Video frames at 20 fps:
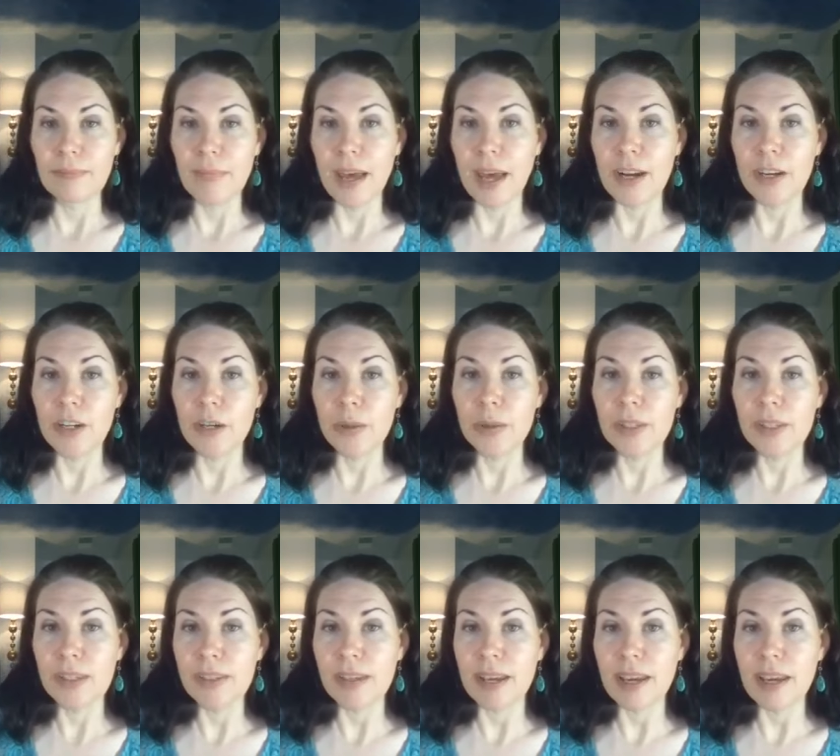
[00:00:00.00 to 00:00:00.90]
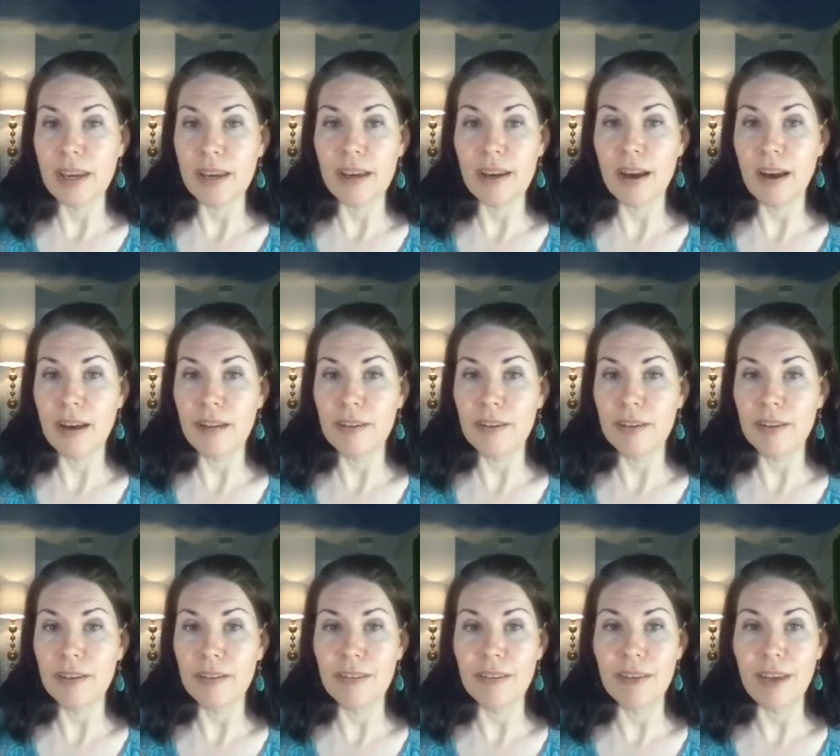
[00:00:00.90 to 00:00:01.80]
I don't know what to say
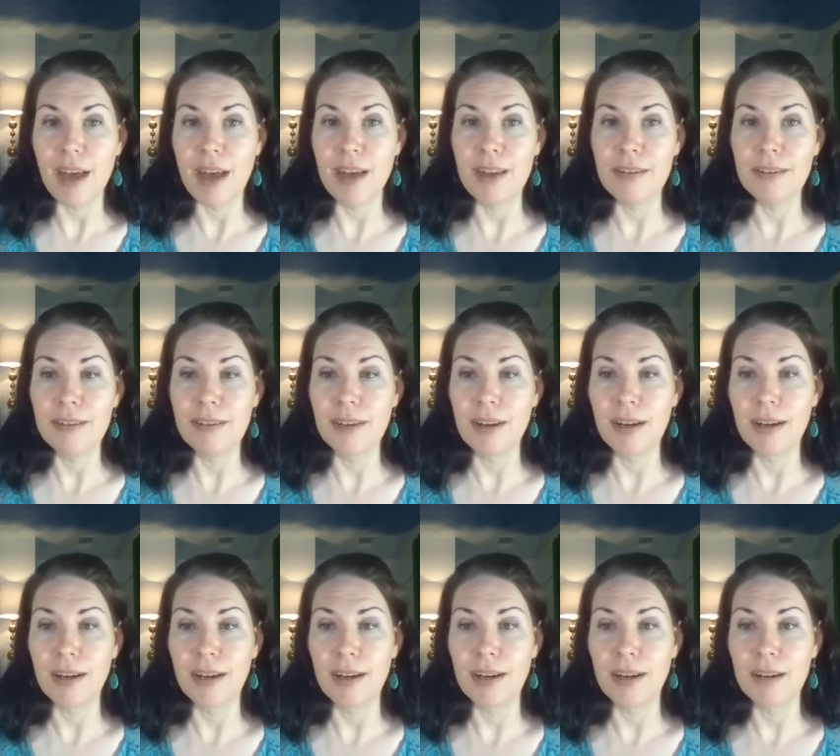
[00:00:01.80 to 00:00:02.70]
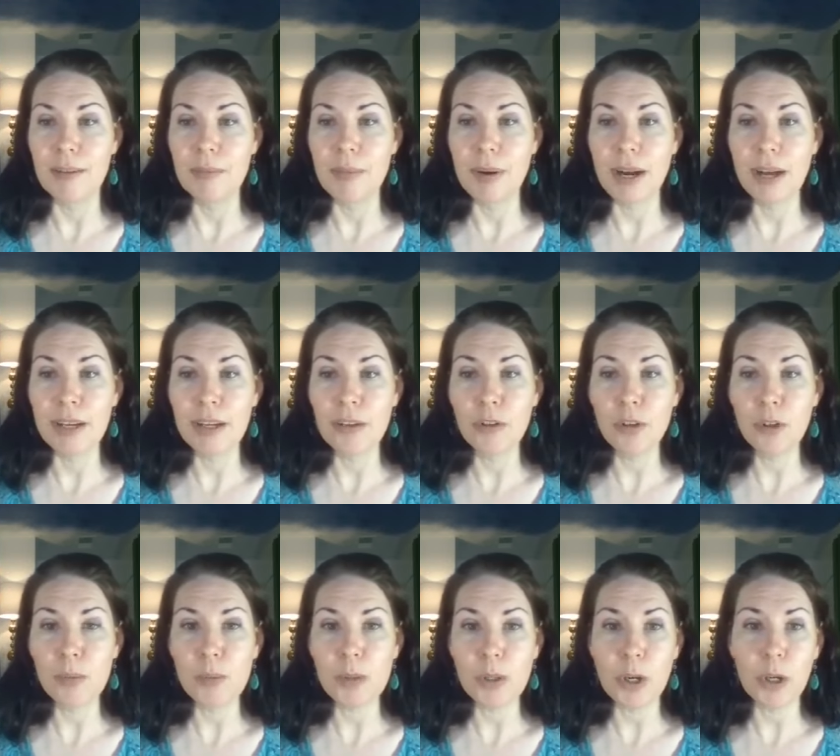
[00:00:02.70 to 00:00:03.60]
other than uh, buying
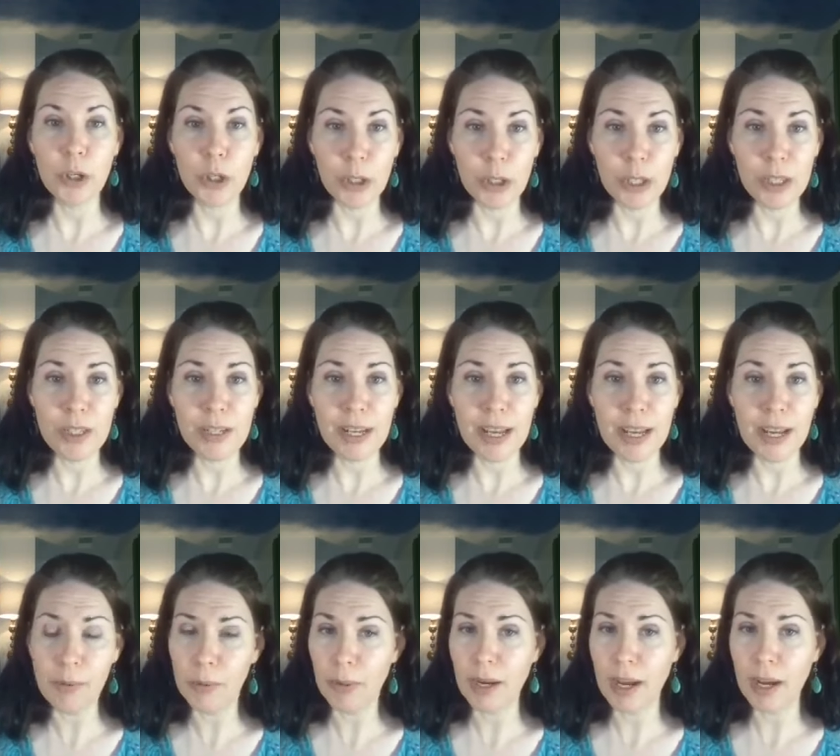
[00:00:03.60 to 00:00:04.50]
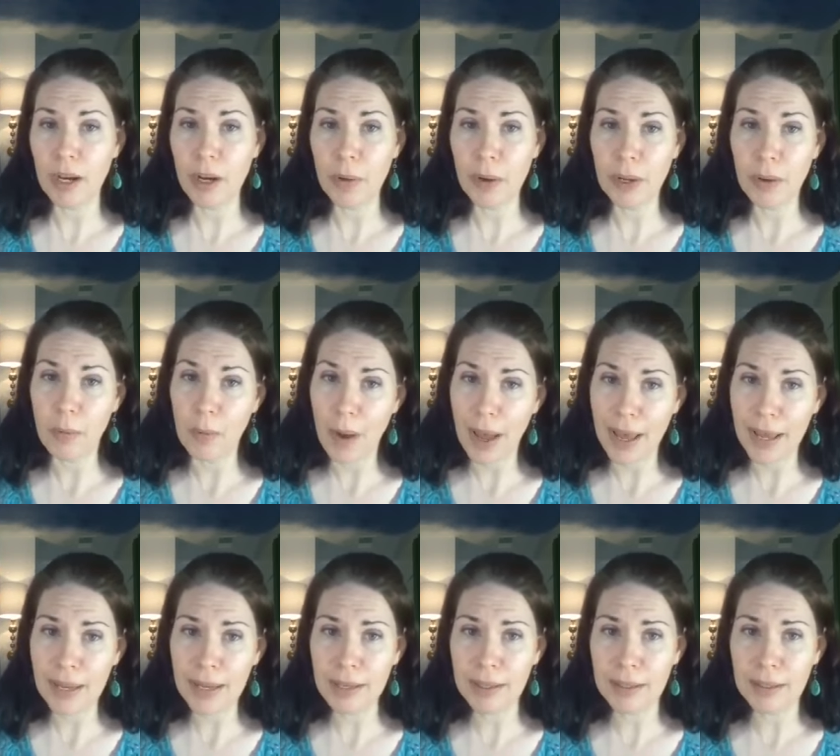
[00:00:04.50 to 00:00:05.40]
groups are good and we're not going
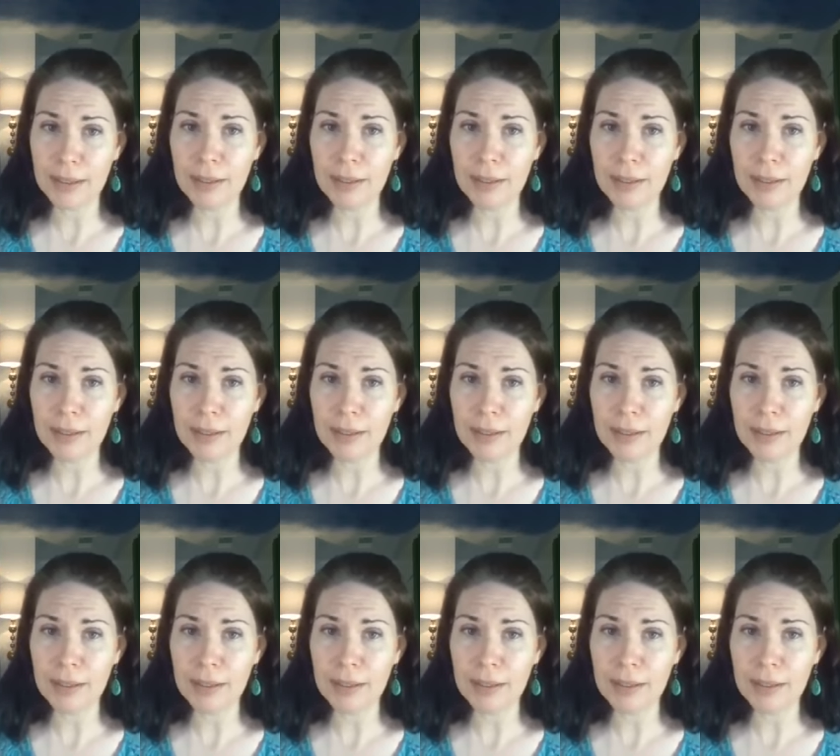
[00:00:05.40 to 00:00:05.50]
away